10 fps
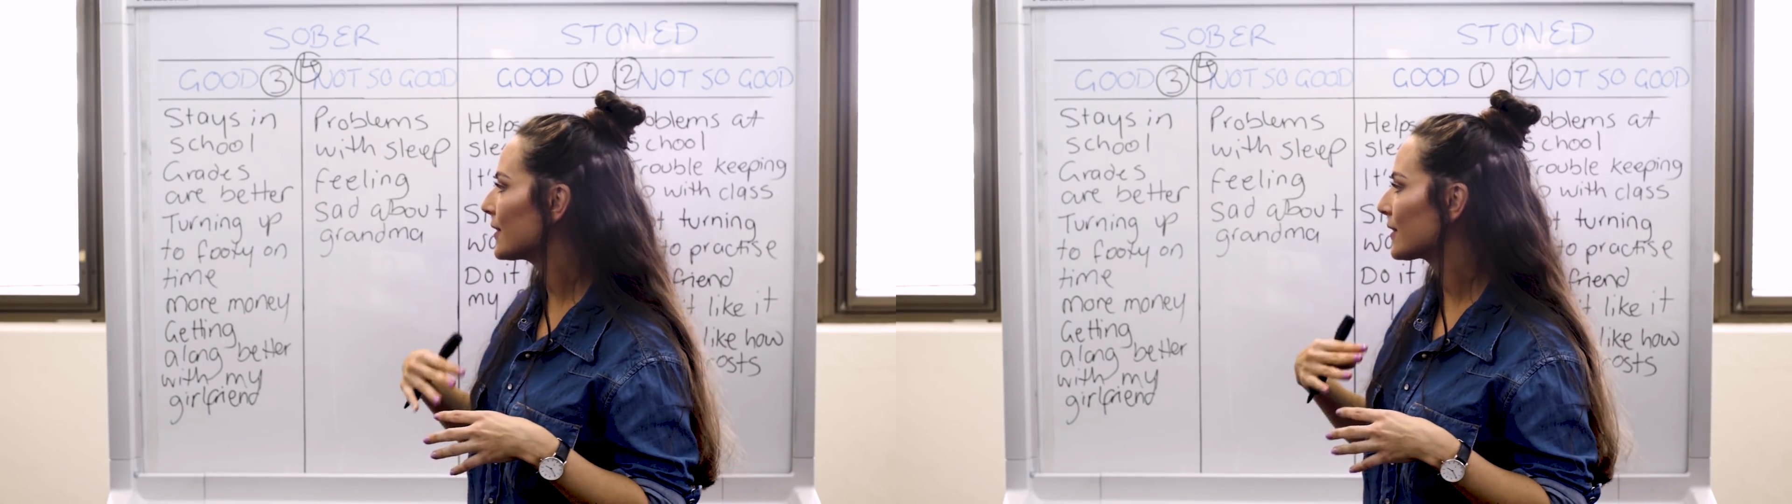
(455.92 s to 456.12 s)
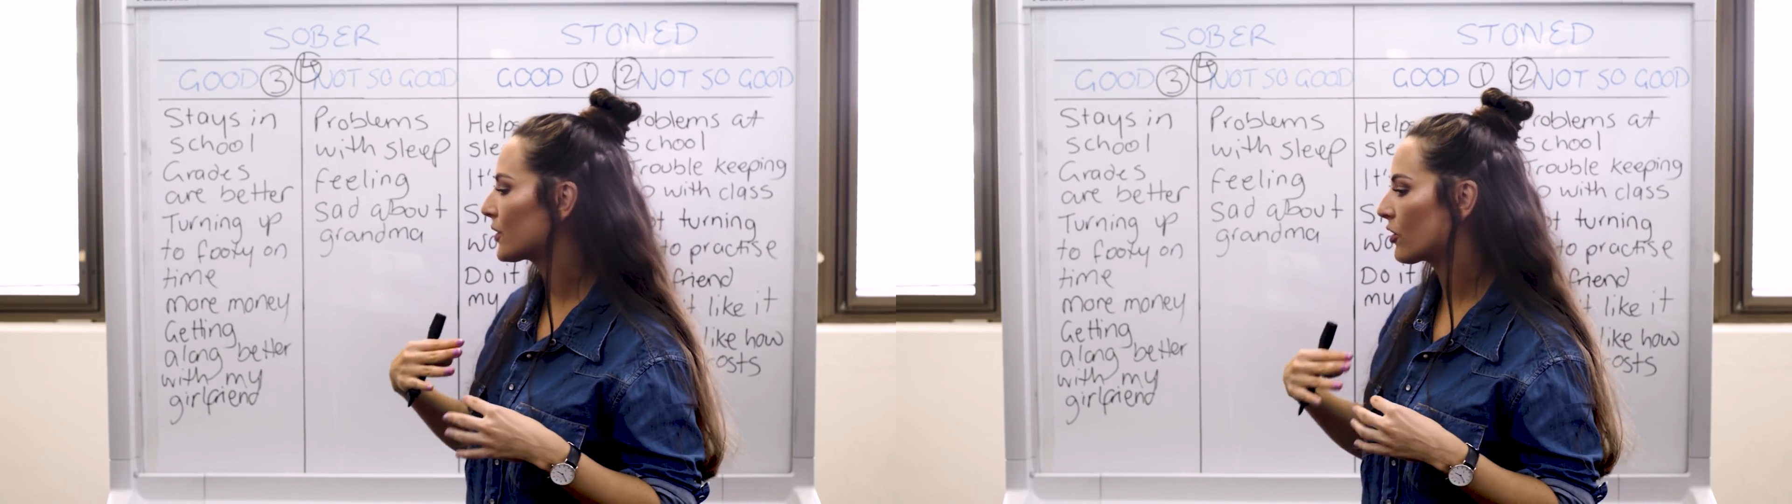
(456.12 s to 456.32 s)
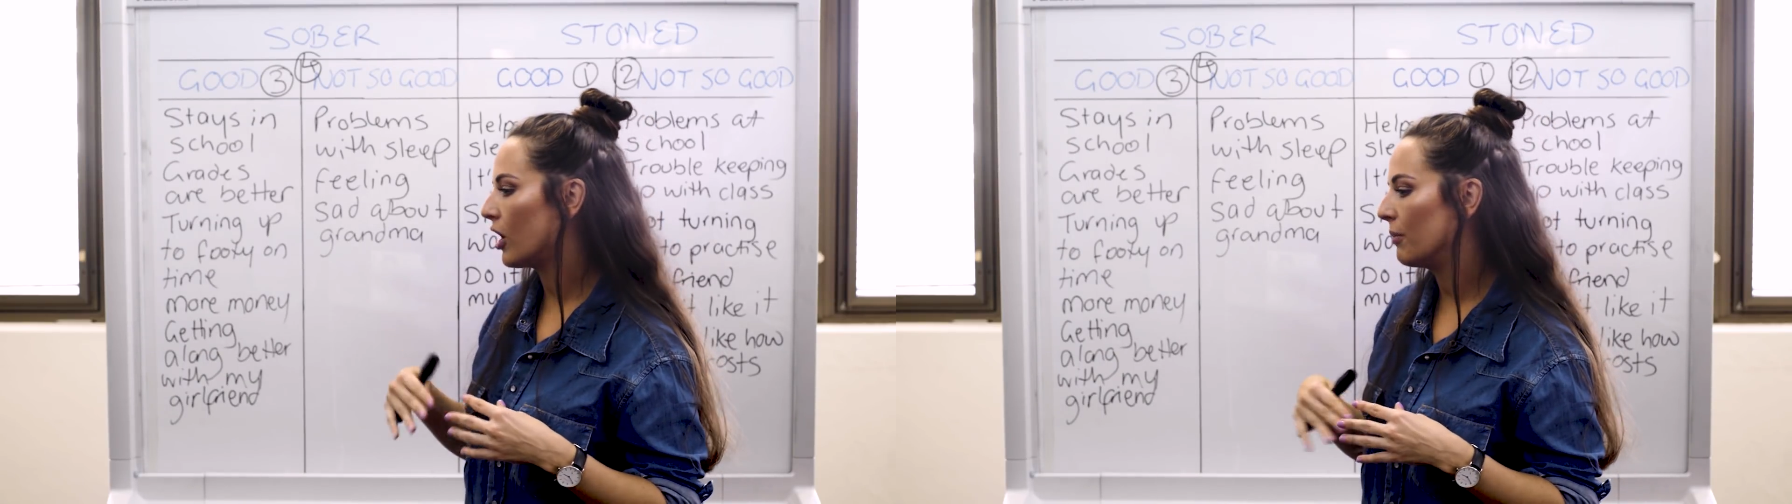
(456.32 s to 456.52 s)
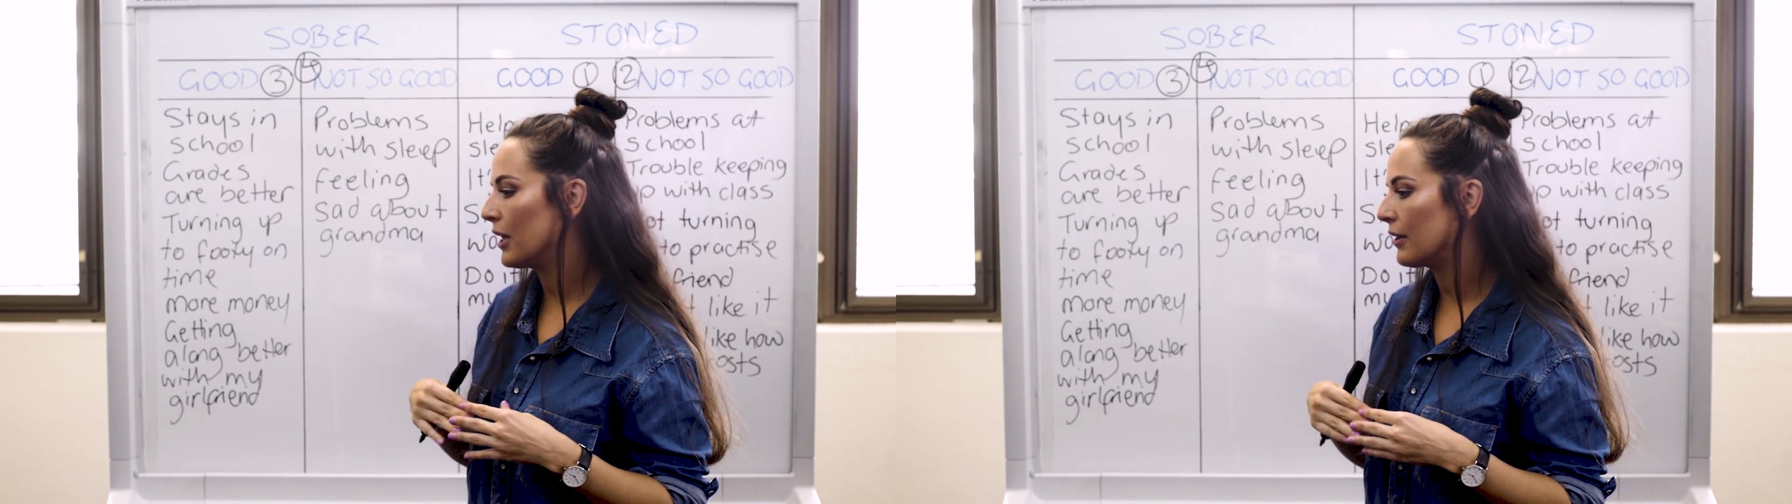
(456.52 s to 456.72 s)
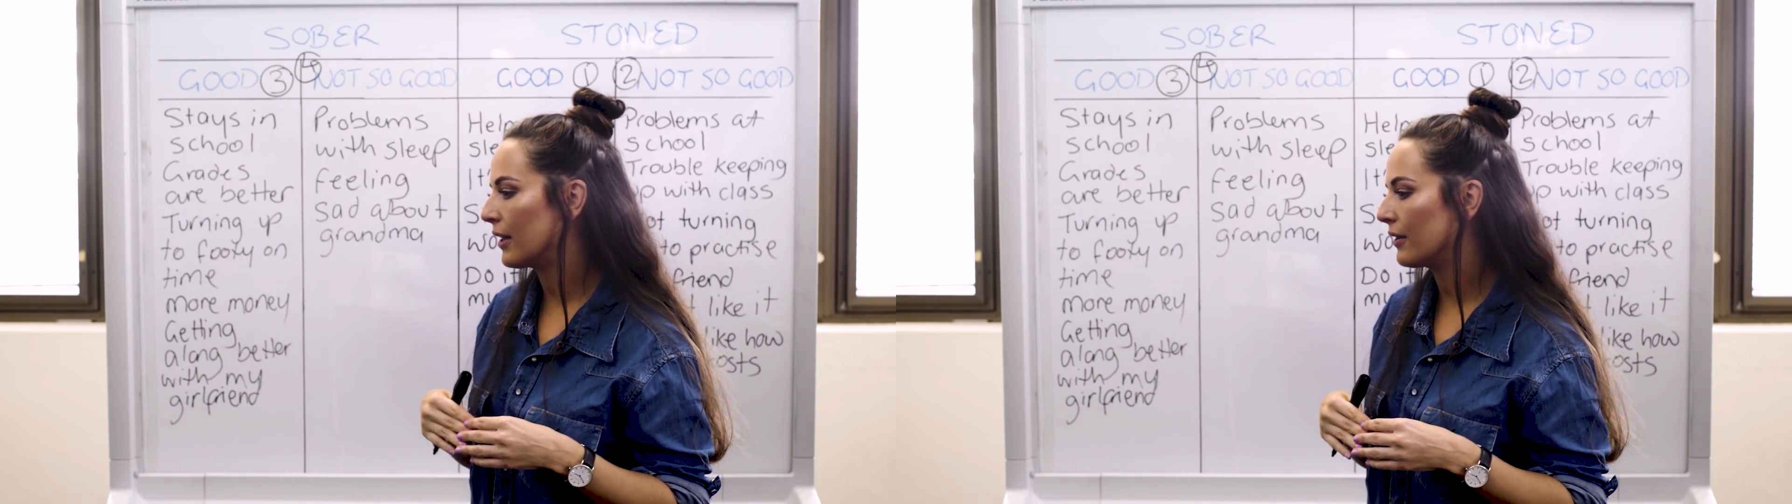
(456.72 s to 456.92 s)
describing
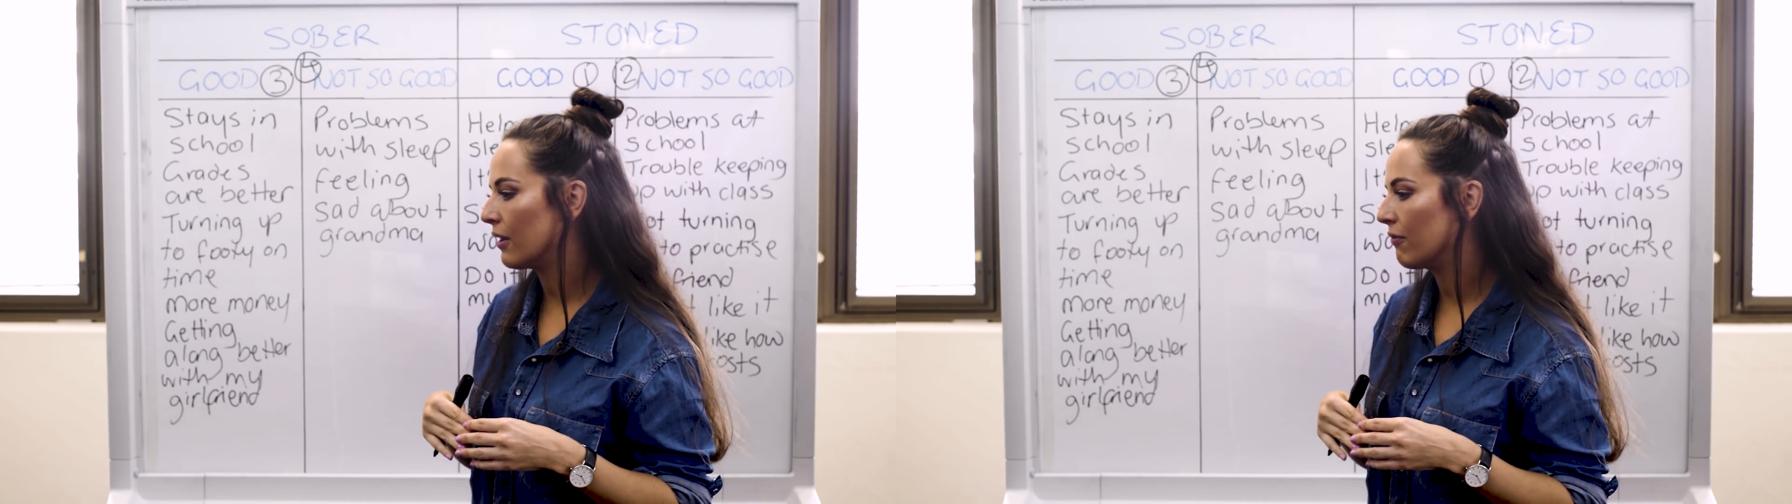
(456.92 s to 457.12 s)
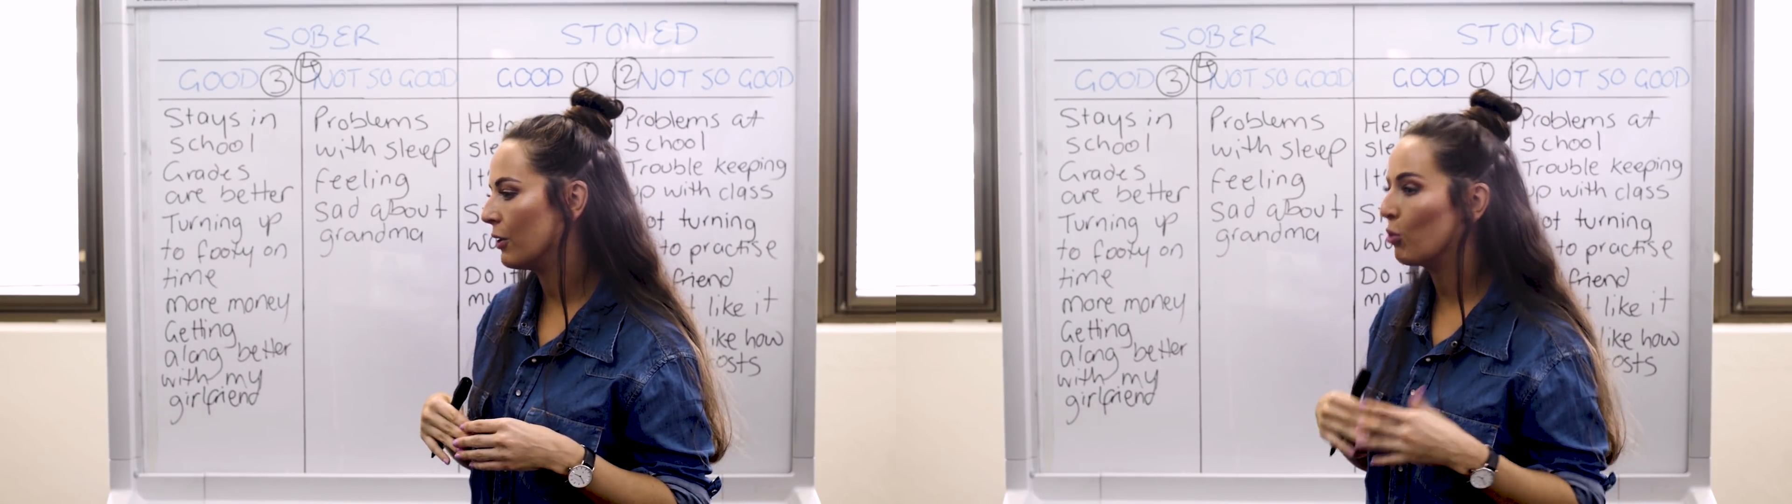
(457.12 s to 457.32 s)
that they feel